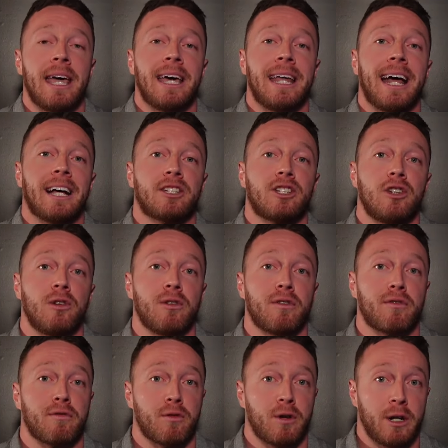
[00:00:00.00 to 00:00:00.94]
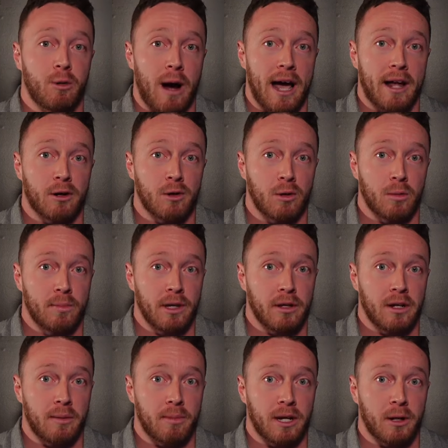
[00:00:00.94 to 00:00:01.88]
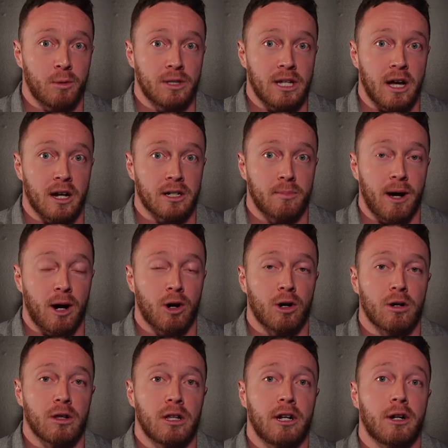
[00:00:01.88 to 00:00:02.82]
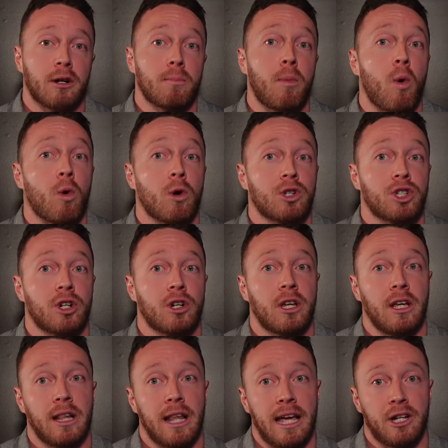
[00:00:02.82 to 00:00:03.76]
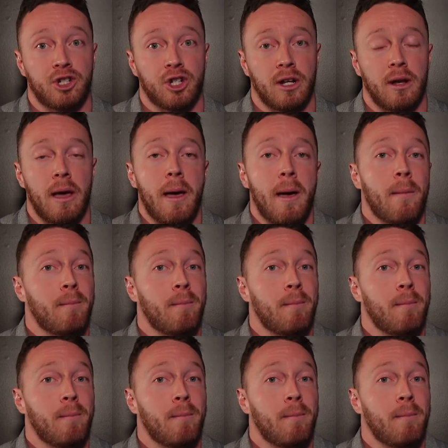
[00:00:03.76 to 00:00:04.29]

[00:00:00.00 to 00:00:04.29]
It has to do with free radical buildup, like we talked about earlier, and poor circulation.